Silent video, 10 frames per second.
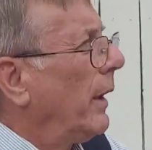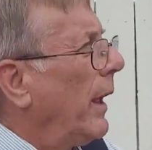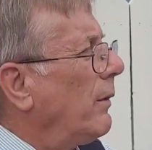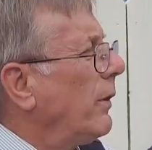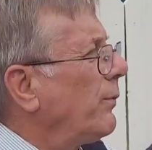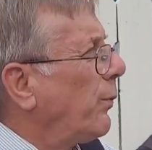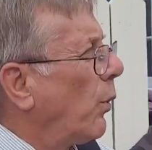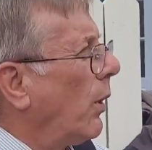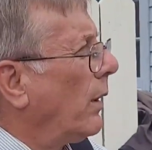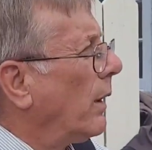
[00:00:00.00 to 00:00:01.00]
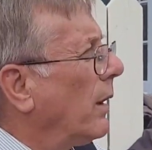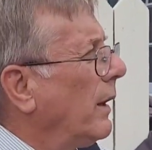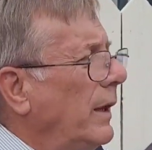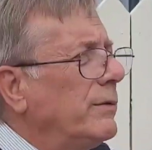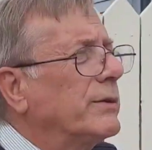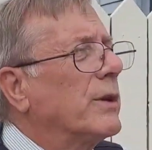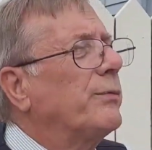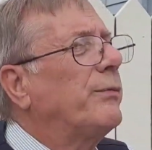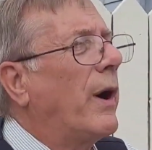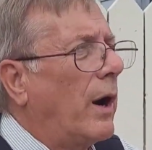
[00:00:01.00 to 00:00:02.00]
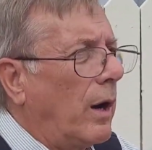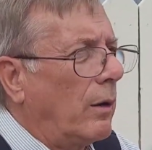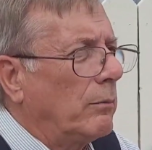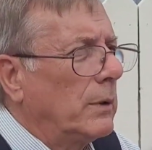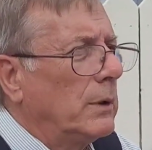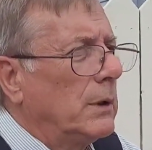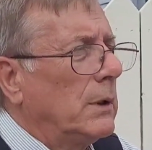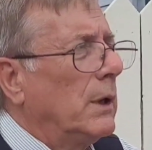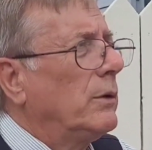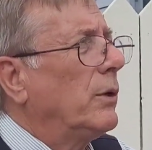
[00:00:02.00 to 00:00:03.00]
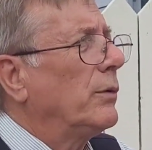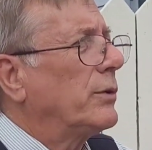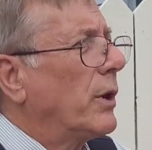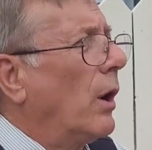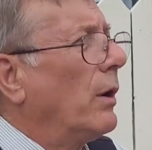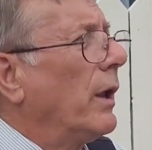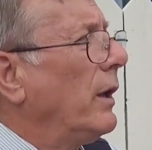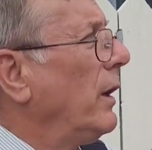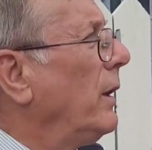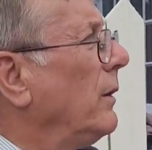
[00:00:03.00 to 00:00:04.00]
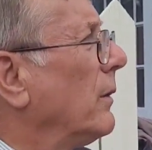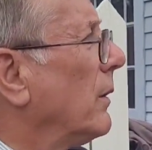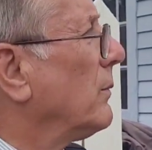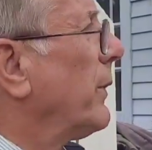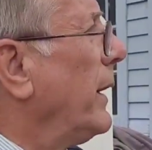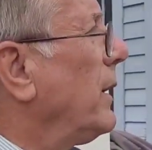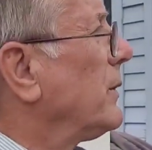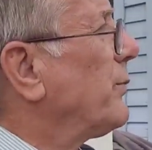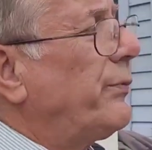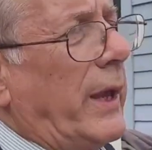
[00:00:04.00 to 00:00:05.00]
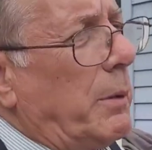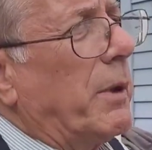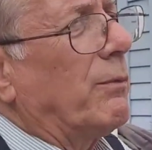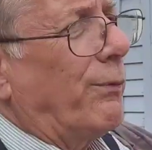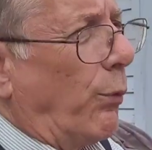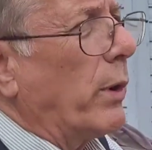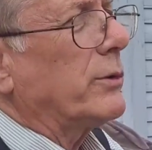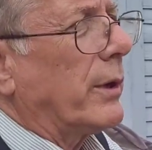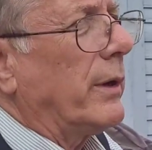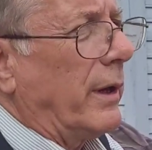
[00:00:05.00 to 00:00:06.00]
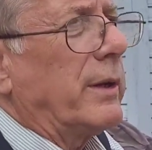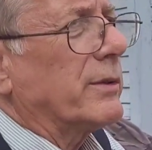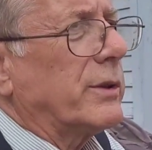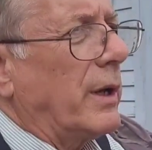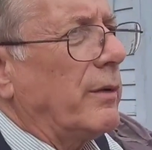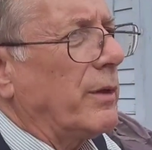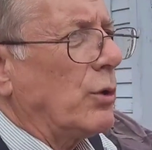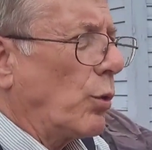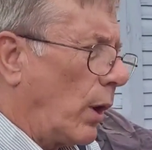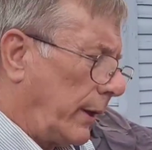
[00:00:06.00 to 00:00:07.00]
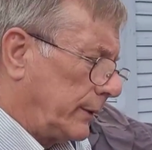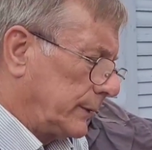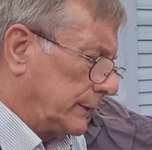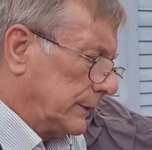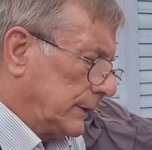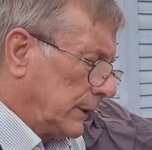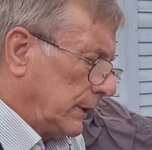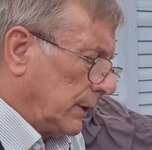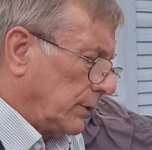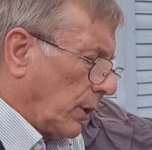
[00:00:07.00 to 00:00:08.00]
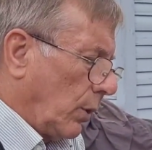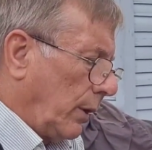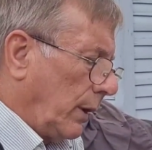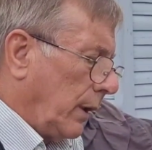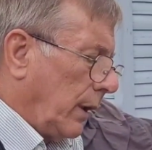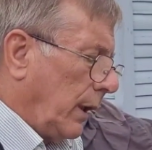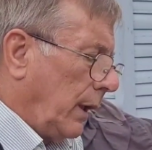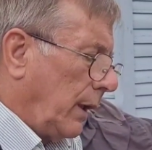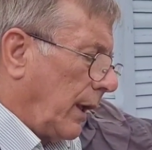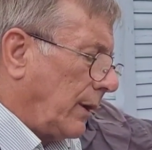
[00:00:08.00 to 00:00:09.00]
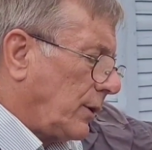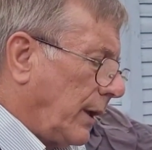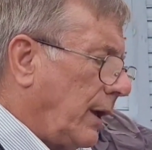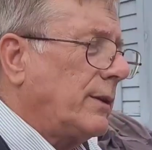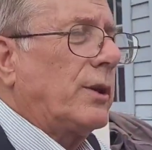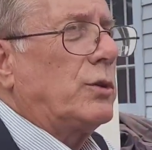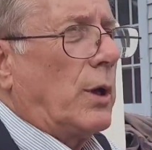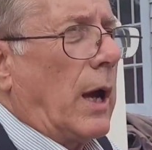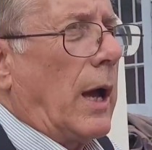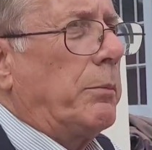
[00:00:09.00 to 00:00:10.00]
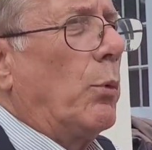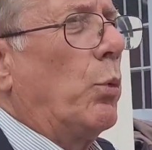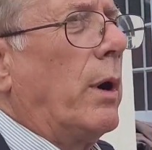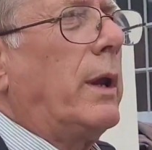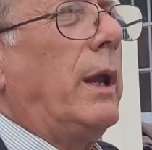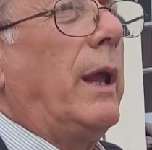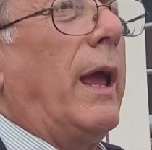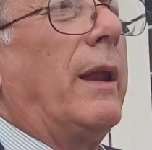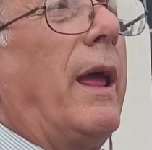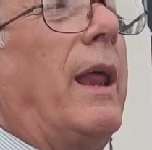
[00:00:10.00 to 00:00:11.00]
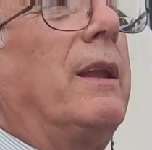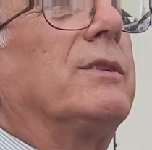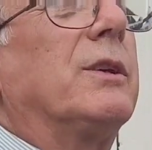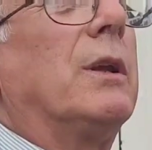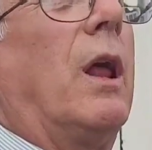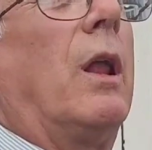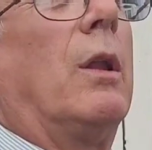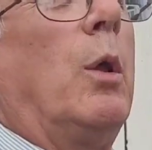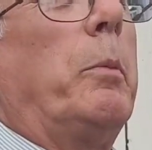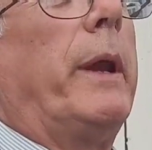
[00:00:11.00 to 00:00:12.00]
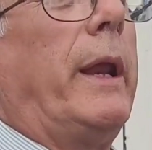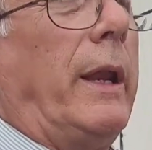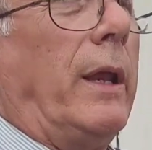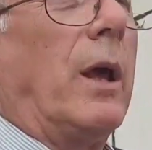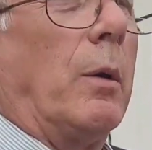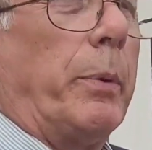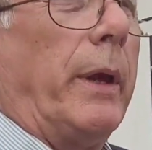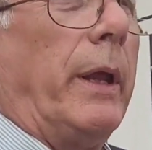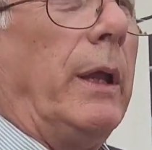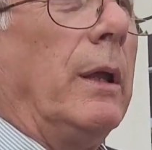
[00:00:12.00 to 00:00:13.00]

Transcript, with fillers: Henry Ford leaves the farm to start and find his fame and fortune in the city of Detroit. So he actually gets a job working at Edison Illuminating Company,